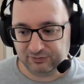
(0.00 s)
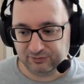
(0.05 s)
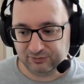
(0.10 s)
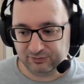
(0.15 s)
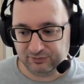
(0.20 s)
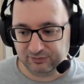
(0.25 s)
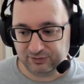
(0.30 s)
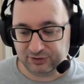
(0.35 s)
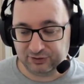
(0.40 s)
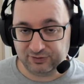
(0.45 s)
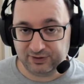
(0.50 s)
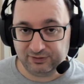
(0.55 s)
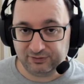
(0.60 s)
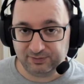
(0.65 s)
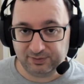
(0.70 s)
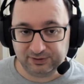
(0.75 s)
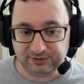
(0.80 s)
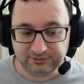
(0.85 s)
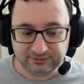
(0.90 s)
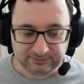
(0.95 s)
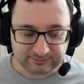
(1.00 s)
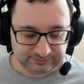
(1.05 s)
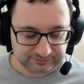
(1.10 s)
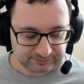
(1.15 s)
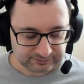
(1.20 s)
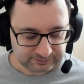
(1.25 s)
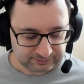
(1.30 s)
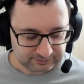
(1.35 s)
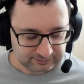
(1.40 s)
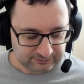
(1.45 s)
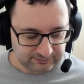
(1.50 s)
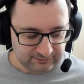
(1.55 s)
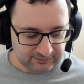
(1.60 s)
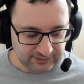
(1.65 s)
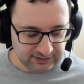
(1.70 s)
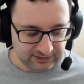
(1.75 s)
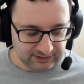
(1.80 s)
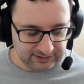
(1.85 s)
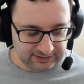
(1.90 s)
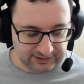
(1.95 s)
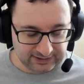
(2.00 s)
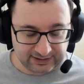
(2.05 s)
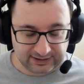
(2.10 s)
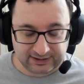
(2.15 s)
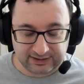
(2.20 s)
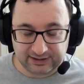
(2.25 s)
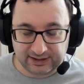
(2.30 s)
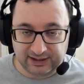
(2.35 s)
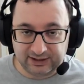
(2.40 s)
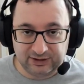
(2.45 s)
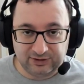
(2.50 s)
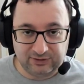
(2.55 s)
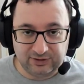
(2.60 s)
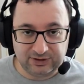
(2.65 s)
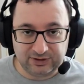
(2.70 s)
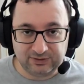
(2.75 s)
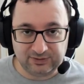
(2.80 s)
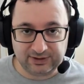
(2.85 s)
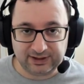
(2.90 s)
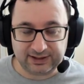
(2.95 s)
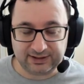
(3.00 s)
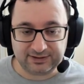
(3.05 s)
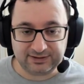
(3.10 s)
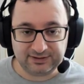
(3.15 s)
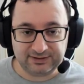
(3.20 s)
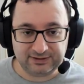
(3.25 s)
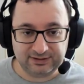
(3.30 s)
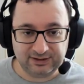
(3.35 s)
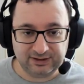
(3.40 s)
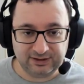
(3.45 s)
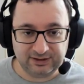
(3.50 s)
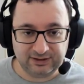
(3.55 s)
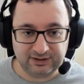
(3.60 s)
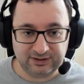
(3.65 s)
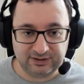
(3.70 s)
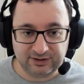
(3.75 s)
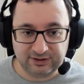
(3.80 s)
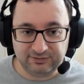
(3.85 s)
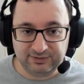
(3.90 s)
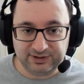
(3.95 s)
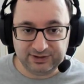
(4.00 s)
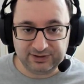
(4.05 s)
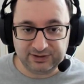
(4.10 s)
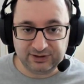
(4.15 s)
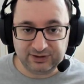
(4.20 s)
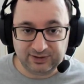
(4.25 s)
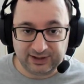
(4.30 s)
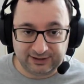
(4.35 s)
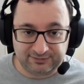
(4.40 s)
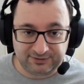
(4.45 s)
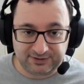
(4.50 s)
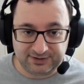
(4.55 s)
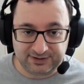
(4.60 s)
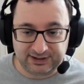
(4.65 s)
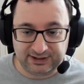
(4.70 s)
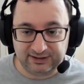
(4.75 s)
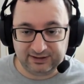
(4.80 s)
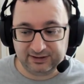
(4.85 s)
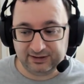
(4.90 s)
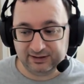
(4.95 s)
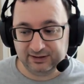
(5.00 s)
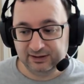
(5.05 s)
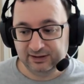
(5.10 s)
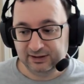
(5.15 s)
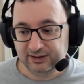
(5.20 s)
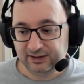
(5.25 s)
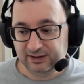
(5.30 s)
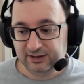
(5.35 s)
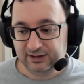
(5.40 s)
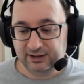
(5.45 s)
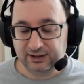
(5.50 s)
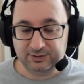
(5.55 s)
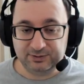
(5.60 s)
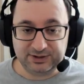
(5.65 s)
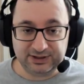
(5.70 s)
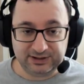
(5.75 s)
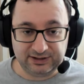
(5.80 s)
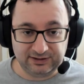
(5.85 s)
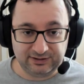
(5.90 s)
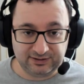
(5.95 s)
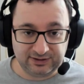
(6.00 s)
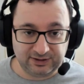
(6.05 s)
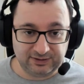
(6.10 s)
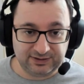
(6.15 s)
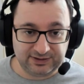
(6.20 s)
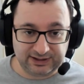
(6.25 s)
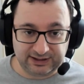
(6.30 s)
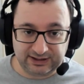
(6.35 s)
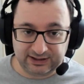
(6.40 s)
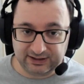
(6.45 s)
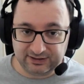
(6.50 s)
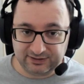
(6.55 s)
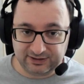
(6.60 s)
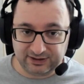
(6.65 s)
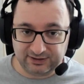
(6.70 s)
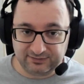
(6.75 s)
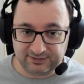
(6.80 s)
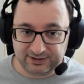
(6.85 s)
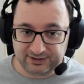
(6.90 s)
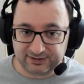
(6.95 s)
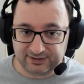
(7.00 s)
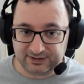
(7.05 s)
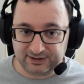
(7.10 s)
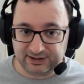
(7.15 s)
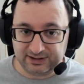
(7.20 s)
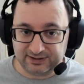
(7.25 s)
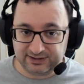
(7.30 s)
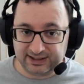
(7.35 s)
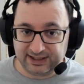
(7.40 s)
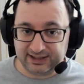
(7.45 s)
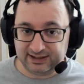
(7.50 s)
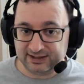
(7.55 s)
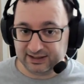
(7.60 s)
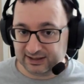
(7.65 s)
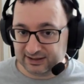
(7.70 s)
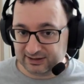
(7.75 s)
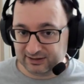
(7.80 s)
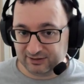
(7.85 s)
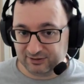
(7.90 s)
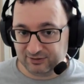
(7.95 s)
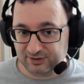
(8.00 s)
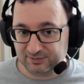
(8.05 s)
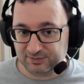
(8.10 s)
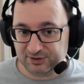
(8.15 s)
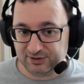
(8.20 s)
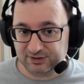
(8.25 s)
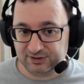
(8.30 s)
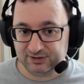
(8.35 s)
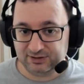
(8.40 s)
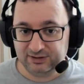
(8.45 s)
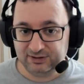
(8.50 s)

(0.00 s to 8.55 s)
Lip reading: retrievable, then you can do that. There's no reason you have to sync. Obsidian's own syncing service is end-to-end encryption.